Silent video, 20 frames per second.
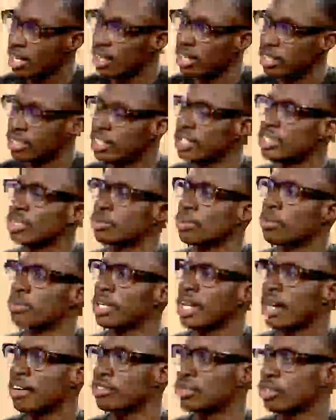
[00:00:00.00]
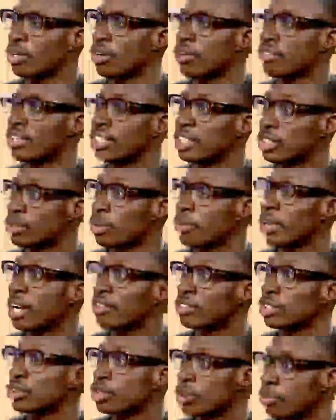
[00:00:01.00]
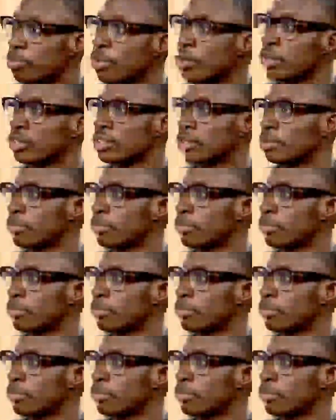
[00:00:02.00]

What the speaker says: This is what we have to offer. This is what we have to support.